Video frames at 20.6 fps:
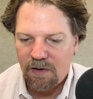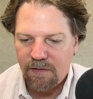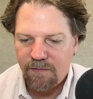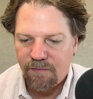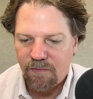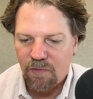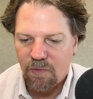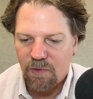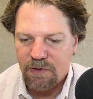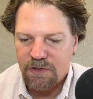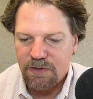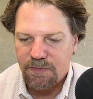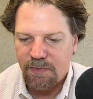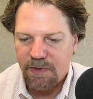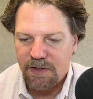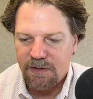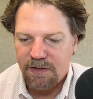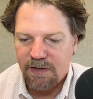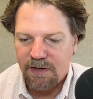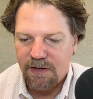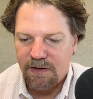
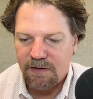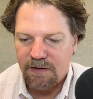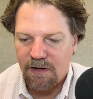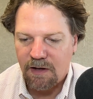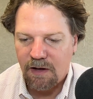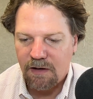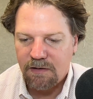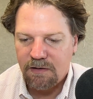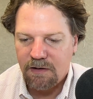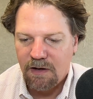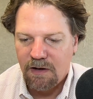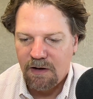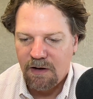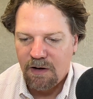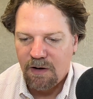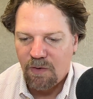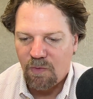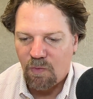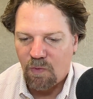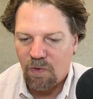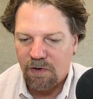enforcement to conduct
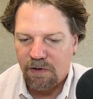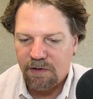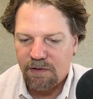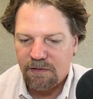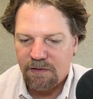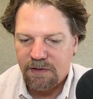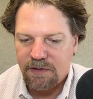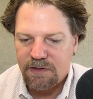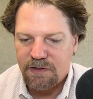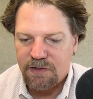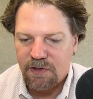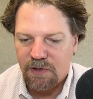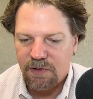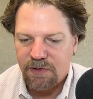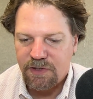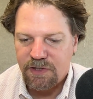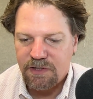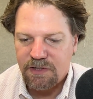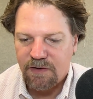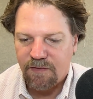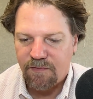warrantless
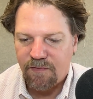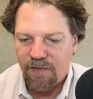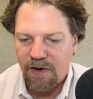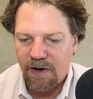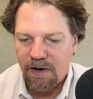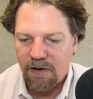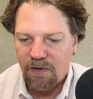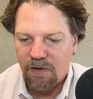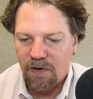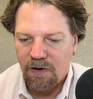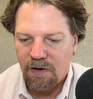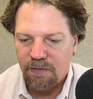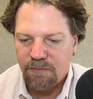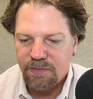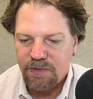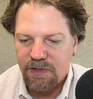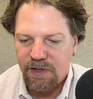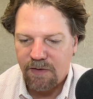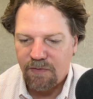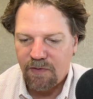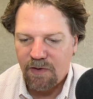searches of
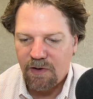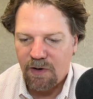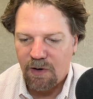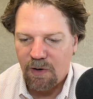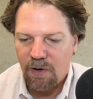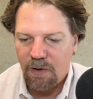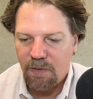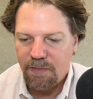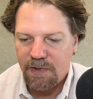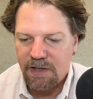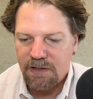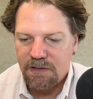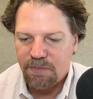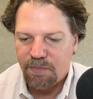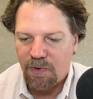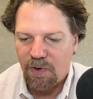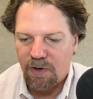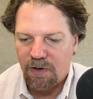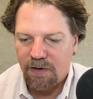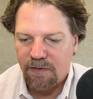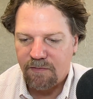firearms in the home as
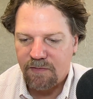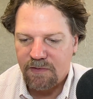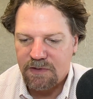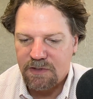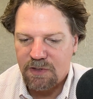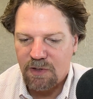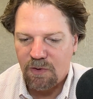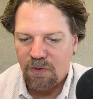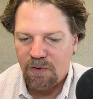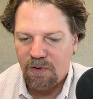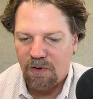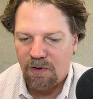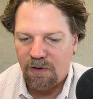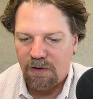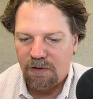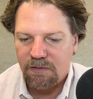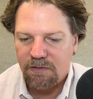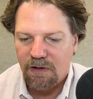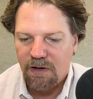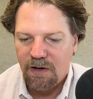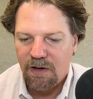part of a
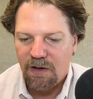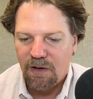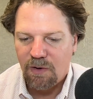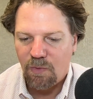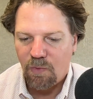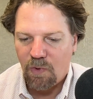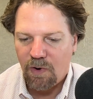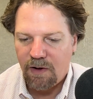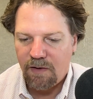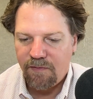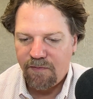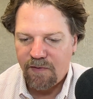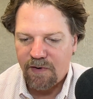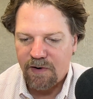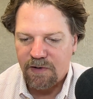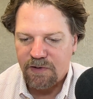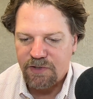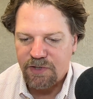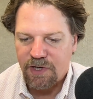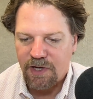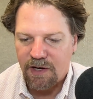so-called welfare
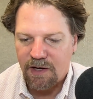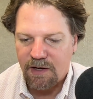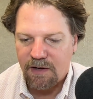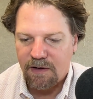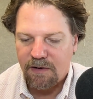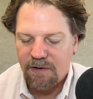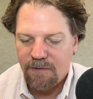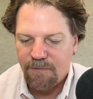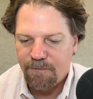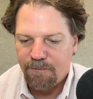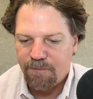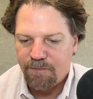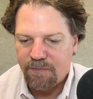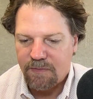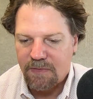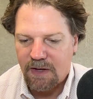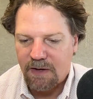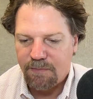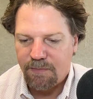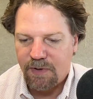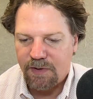check.
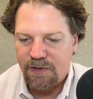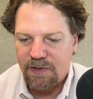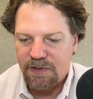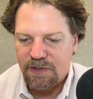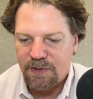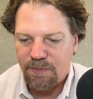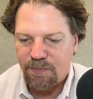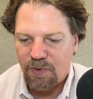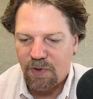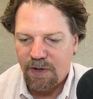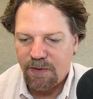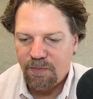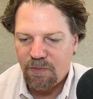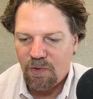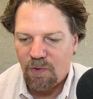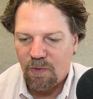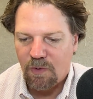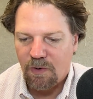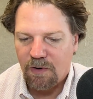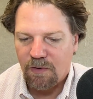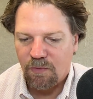But the Supreme
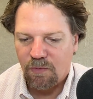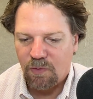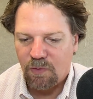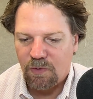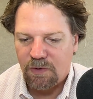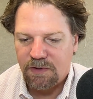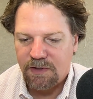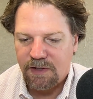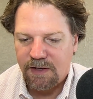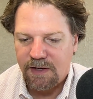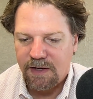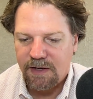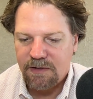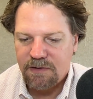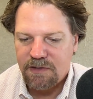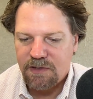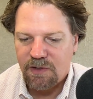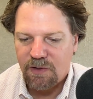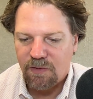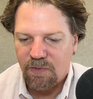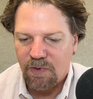Court ruled
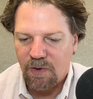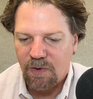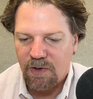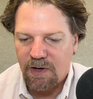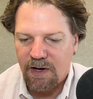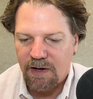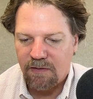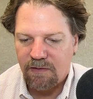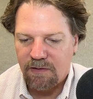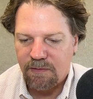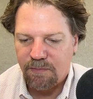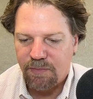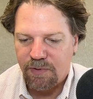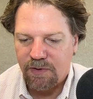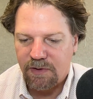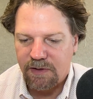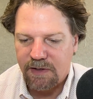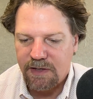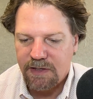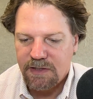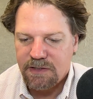against the Rhode Island
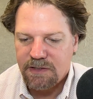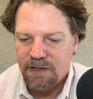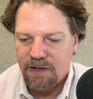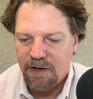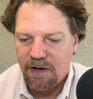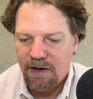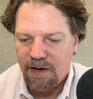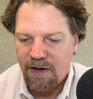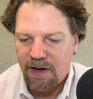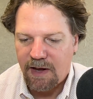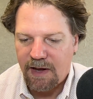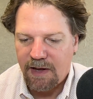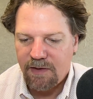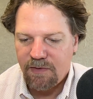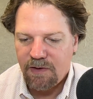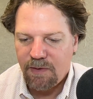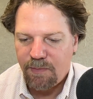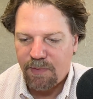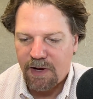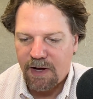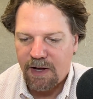police and
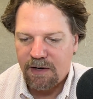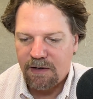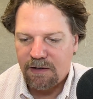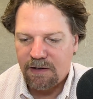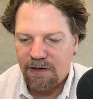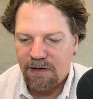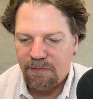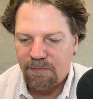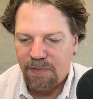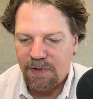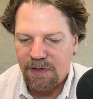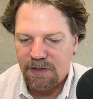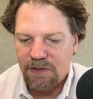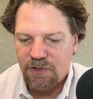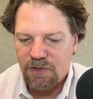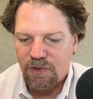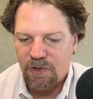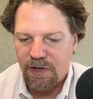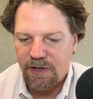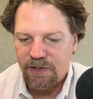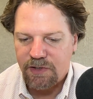the Biden
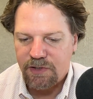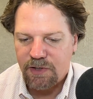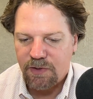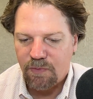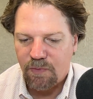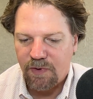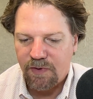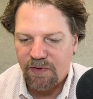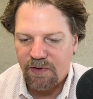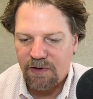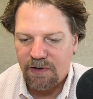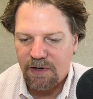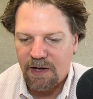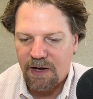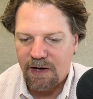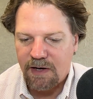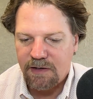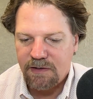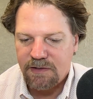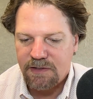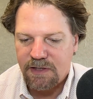administration with a
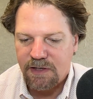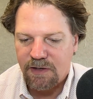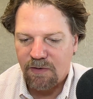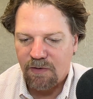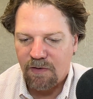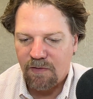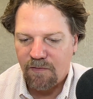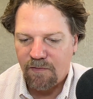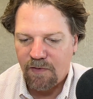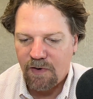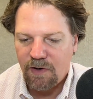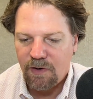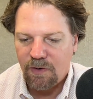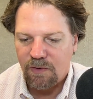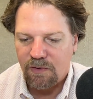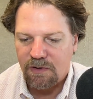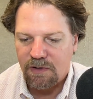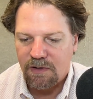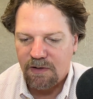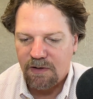9-0 vote.